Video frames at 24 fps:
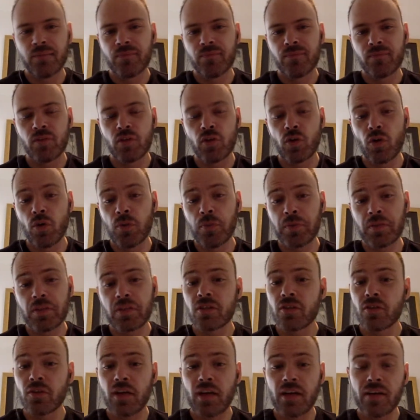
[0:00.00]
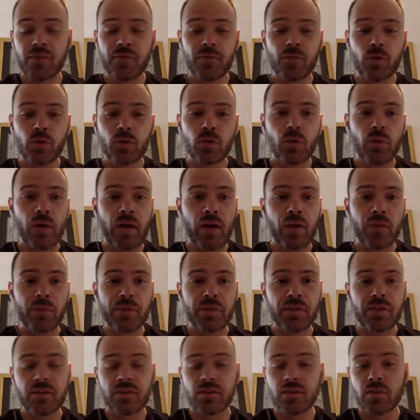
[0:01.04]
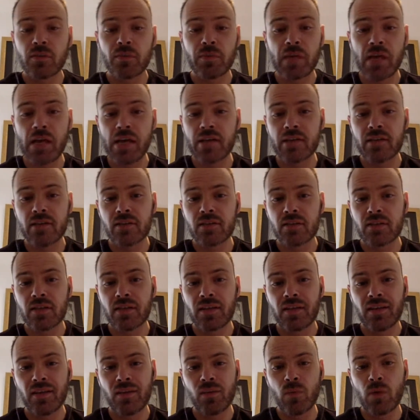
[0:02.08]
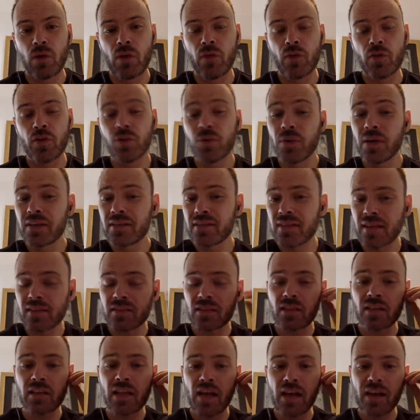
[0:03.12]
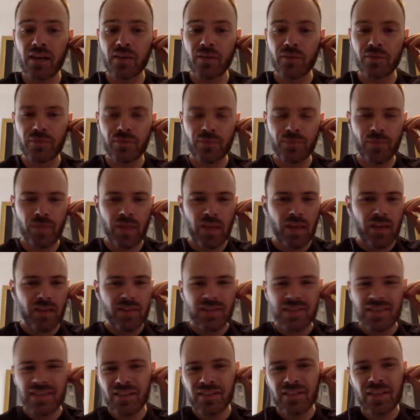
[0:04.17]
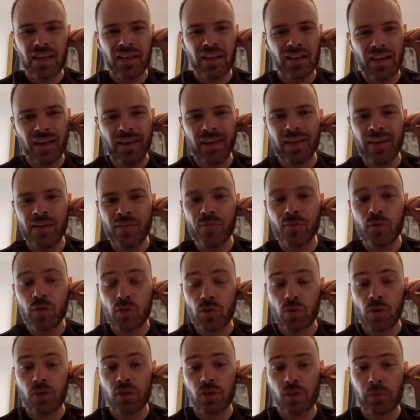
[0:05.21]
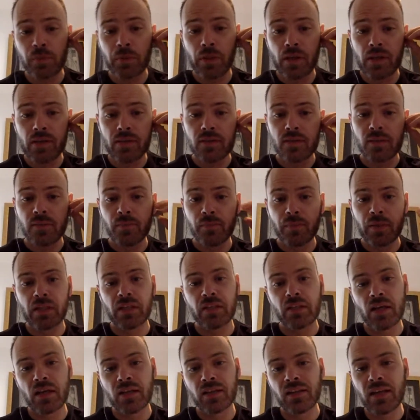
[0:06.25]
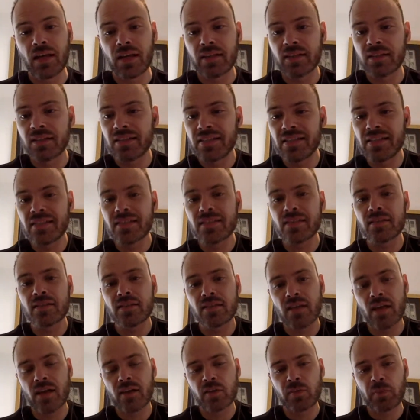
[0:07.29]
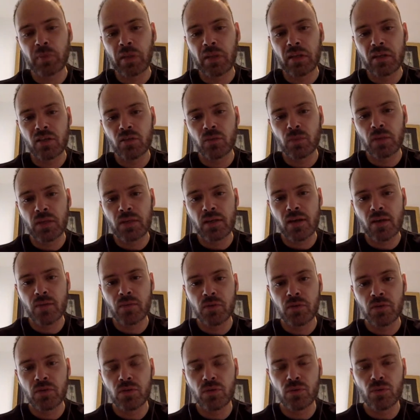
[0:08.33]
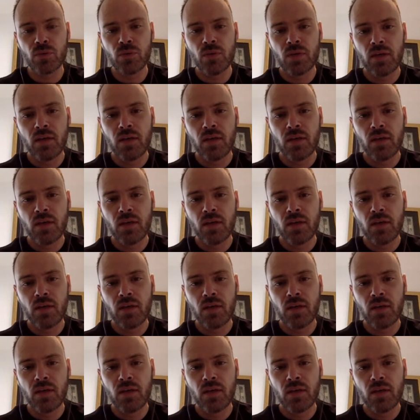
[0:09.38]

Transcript: Europe is still kind of fertile ground because, to be honest, while the US has still not a lot of infrastructure plays, but a lot of decent sized plays when it comes to